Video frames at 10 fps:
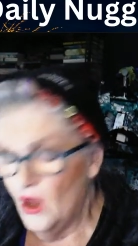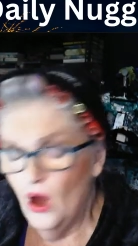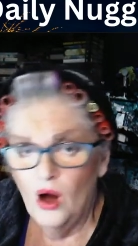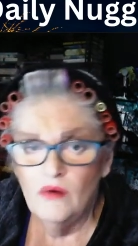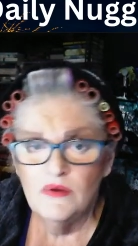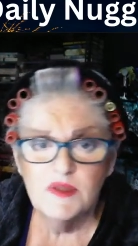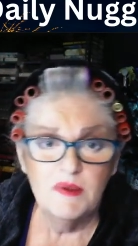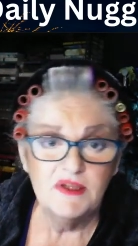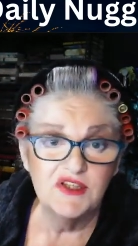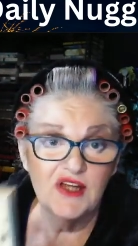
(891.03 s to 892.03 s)
I was a
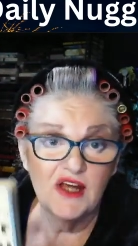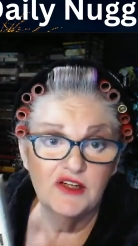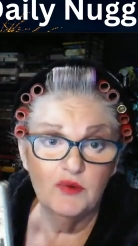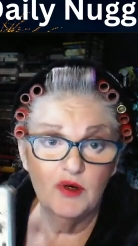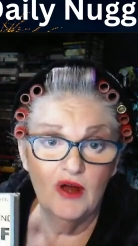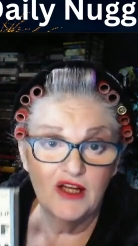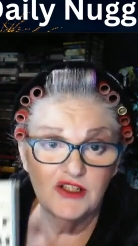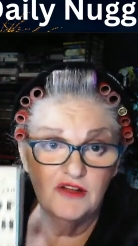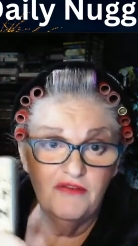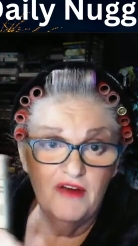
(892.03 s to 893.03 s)
bit stunned when I
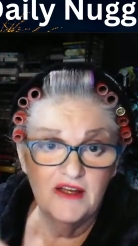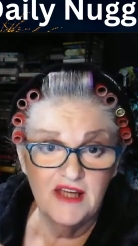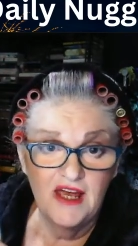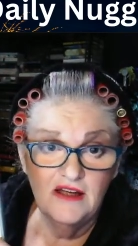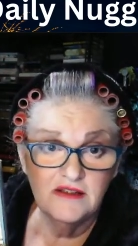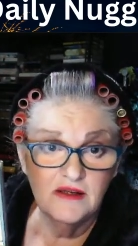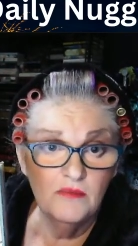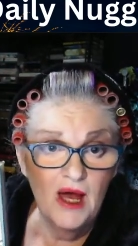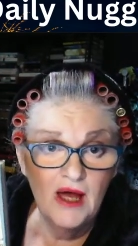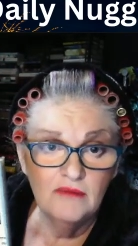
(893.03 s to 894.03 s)
actually found out
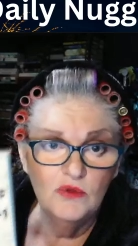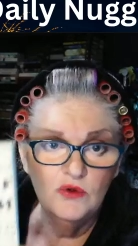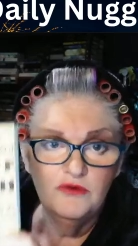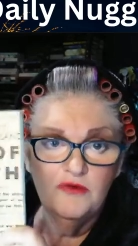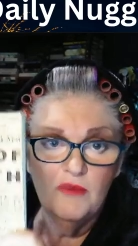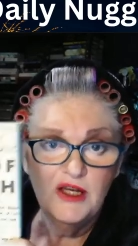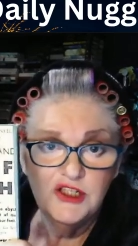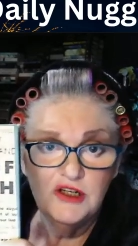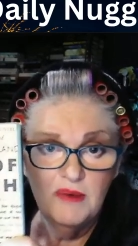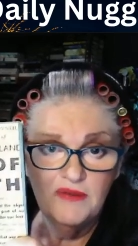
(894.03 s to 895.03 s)
more
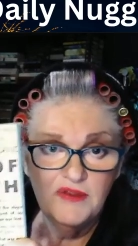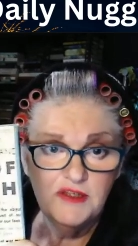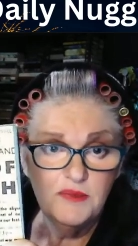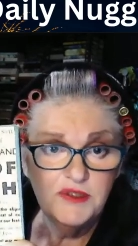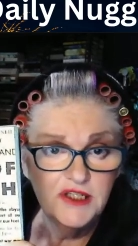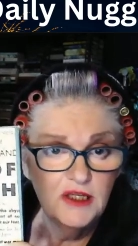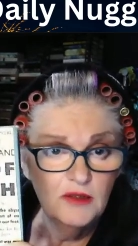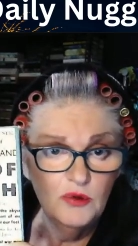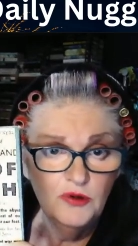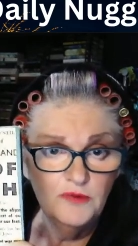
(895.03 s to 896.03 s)
information about this particular
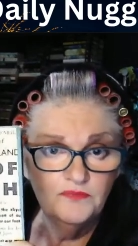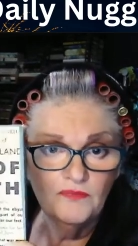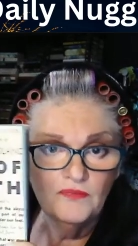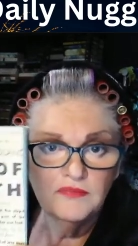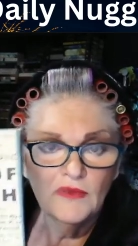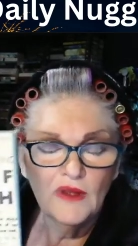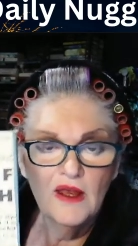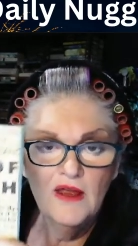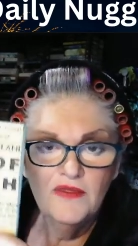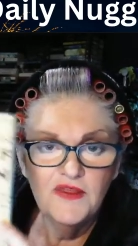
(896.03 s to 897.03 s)
book.
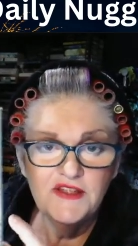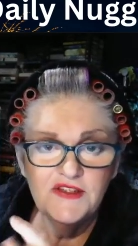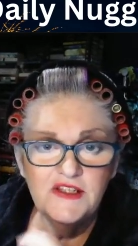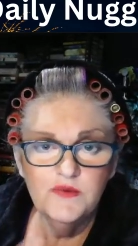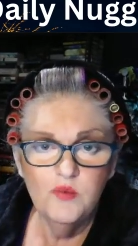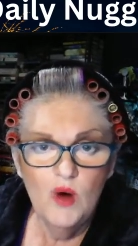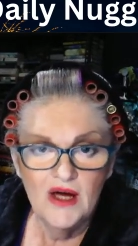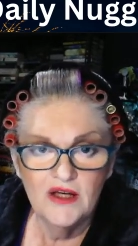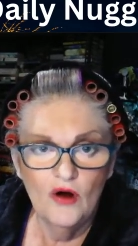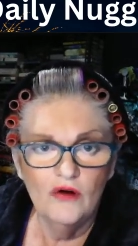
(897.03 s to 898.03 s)
This is
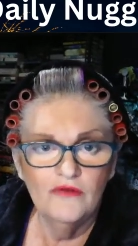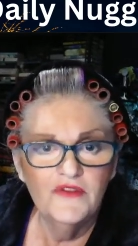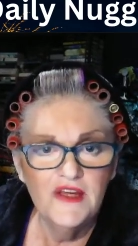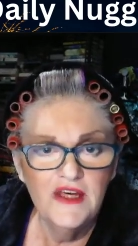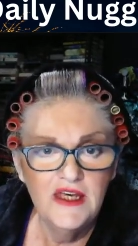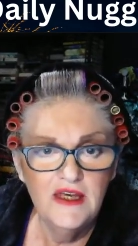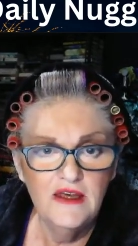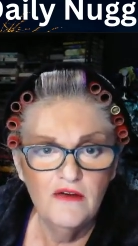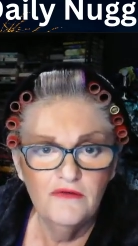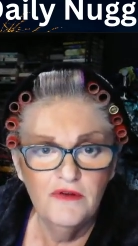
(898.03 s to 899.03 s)
one of the
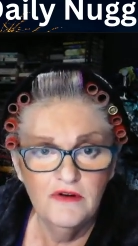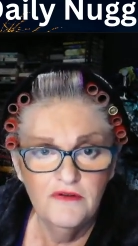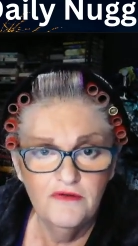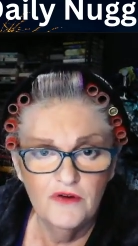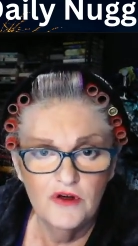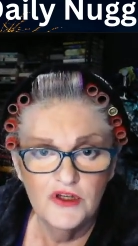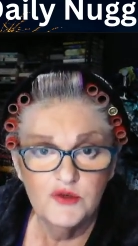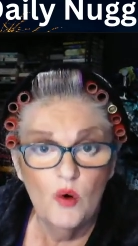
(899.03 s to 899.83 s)
very first, what